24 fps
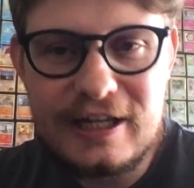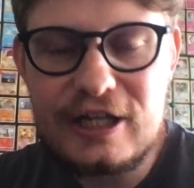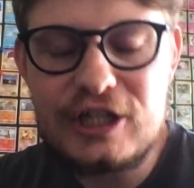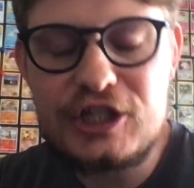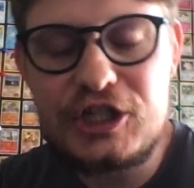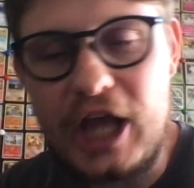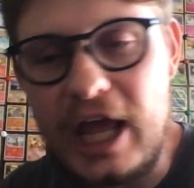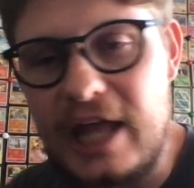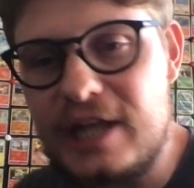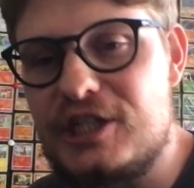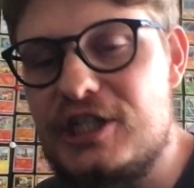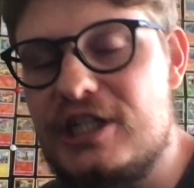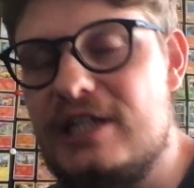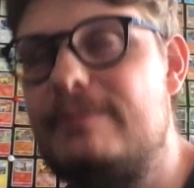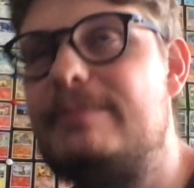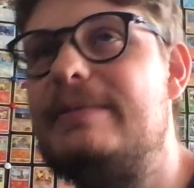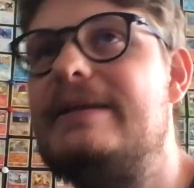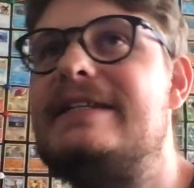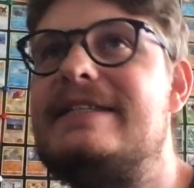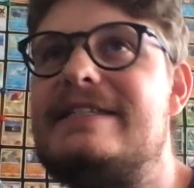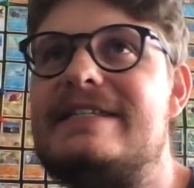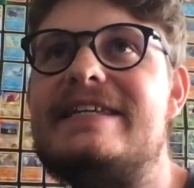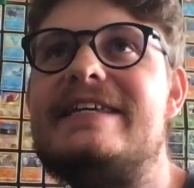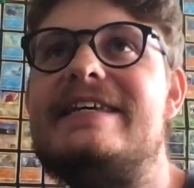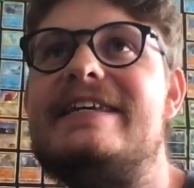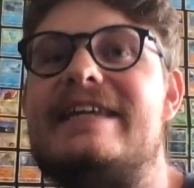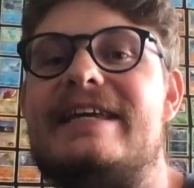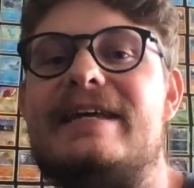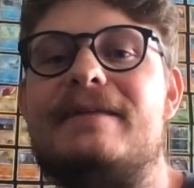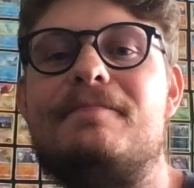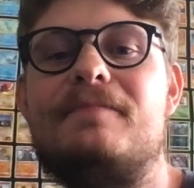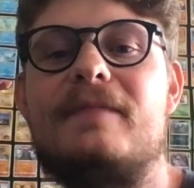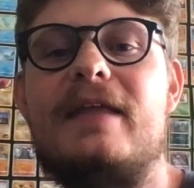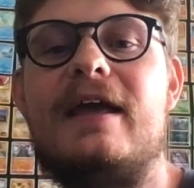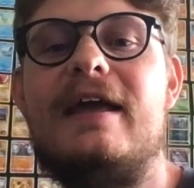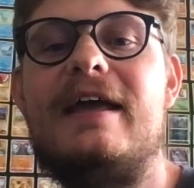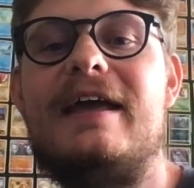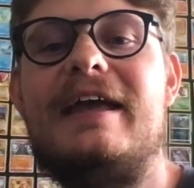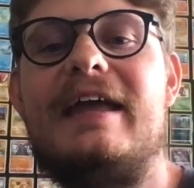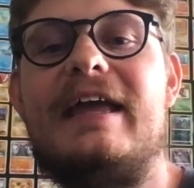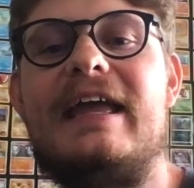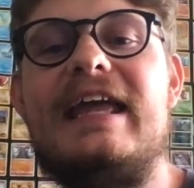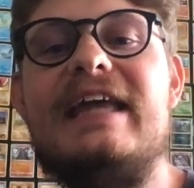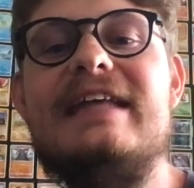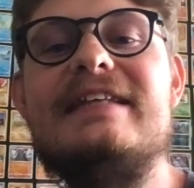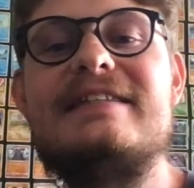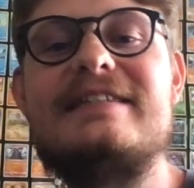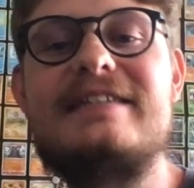ChatGPT
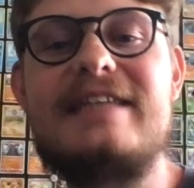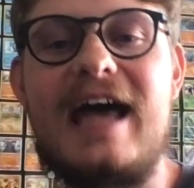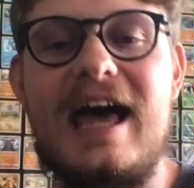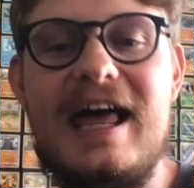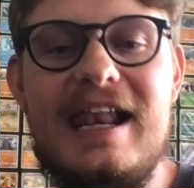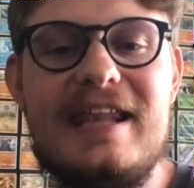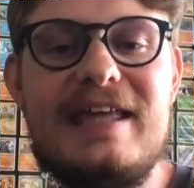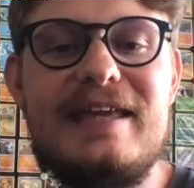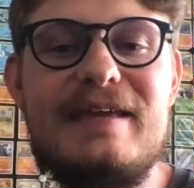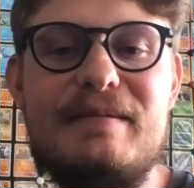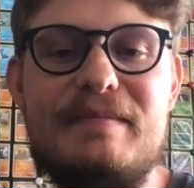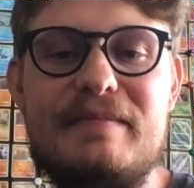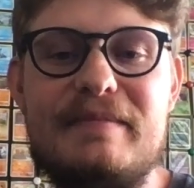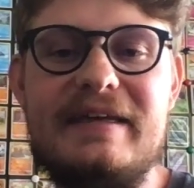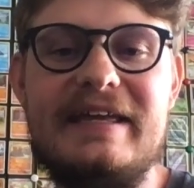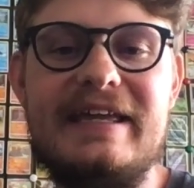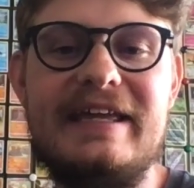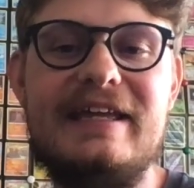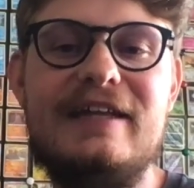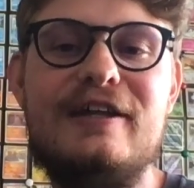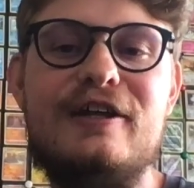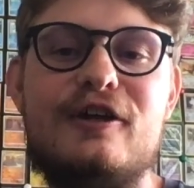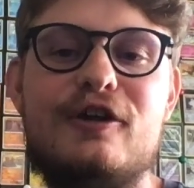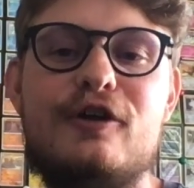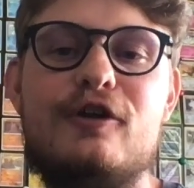is telling me